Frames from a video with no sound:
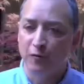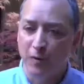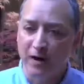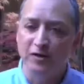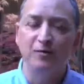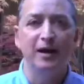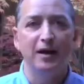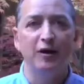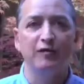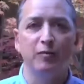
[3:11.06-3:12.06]
Run into many
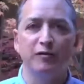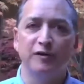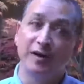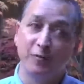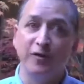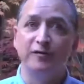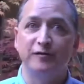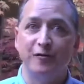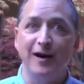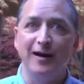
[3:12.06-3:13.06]
customers who said, well, this
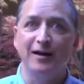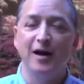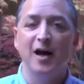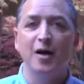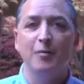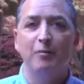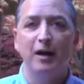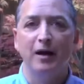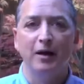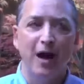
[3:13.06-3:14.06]
is great,
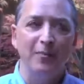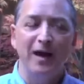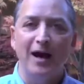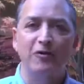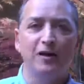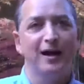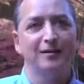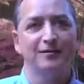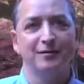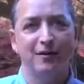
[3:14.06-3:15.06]
but allow me to
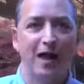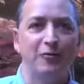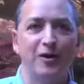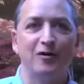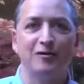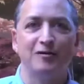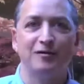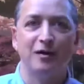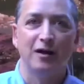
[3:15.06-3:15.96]
aggregate cloud nodes.